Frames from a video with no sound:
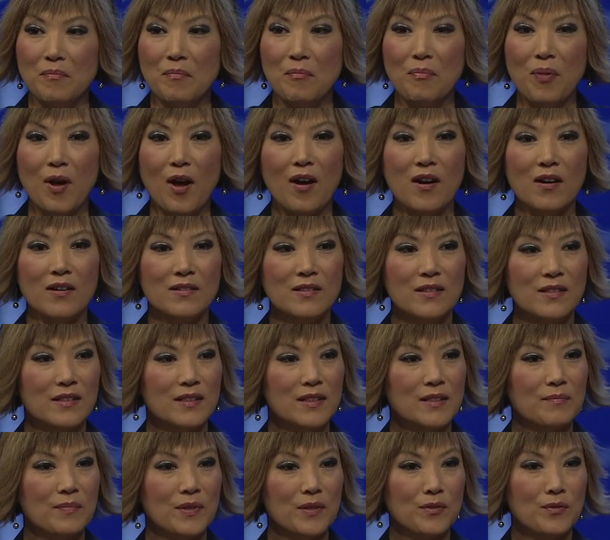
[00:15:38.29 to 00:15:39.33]

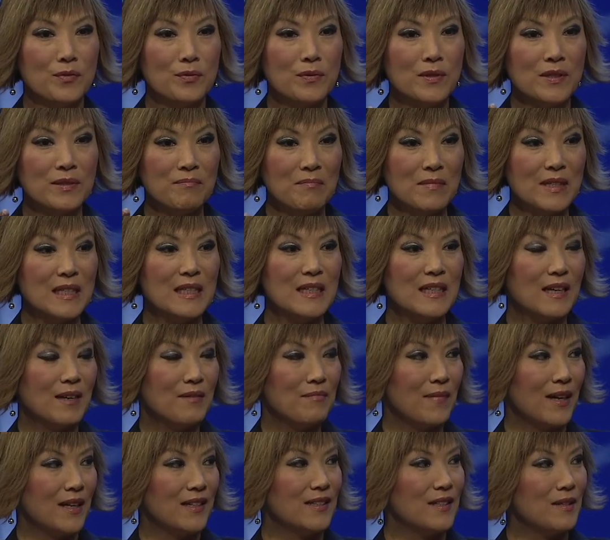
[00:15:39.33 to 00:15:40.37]
partners between me
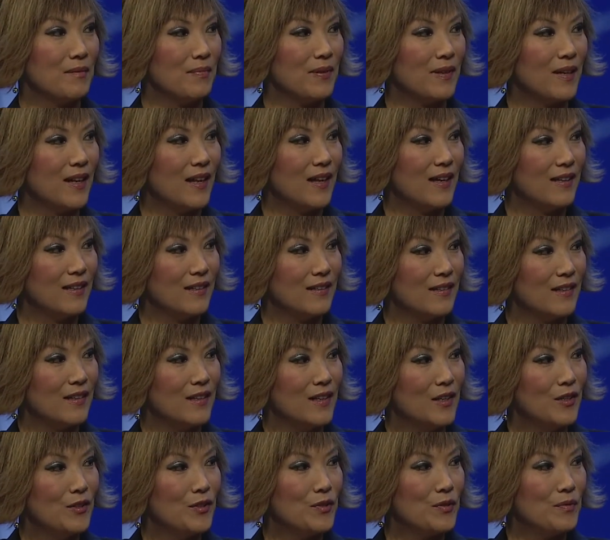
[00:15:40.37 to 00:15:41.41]
and my supplier
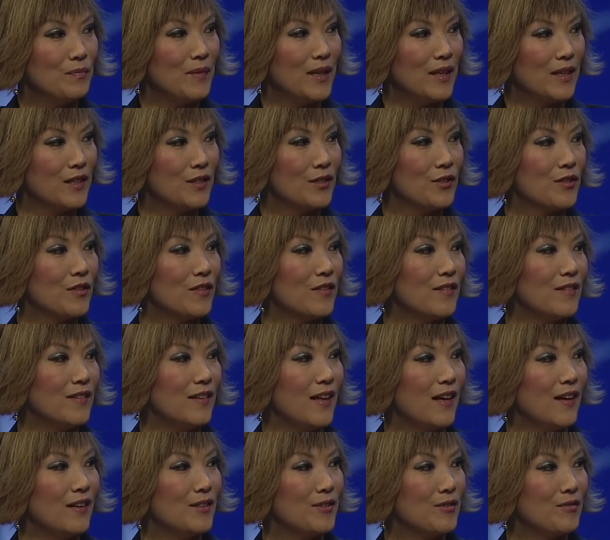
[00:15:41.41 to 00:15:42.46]
to make sure
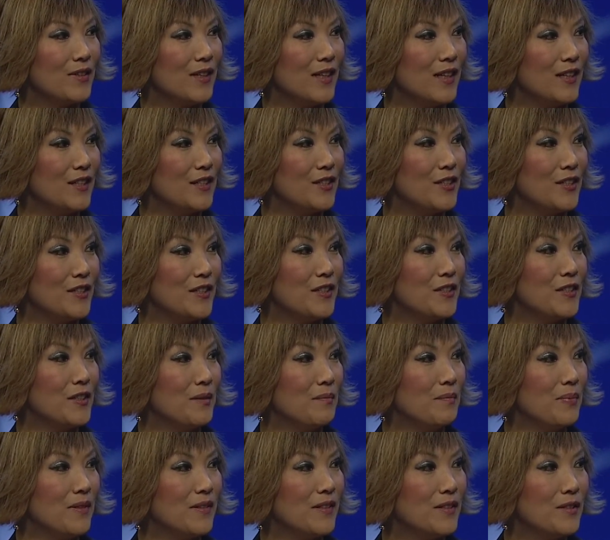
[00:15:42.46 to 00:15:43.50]
that
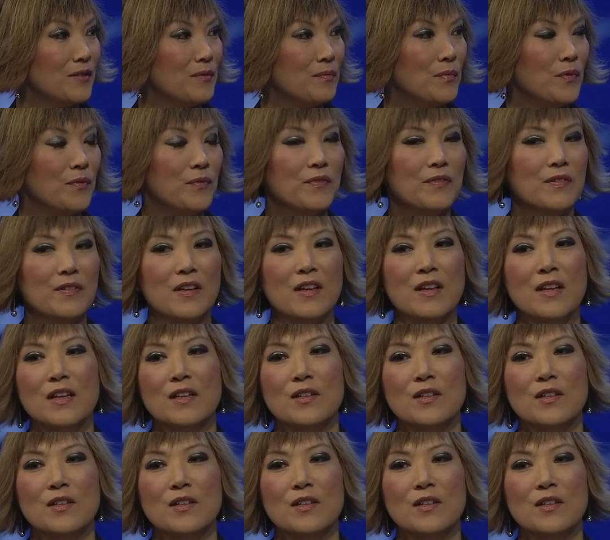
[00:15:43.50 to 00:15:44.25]
relationship is smooth.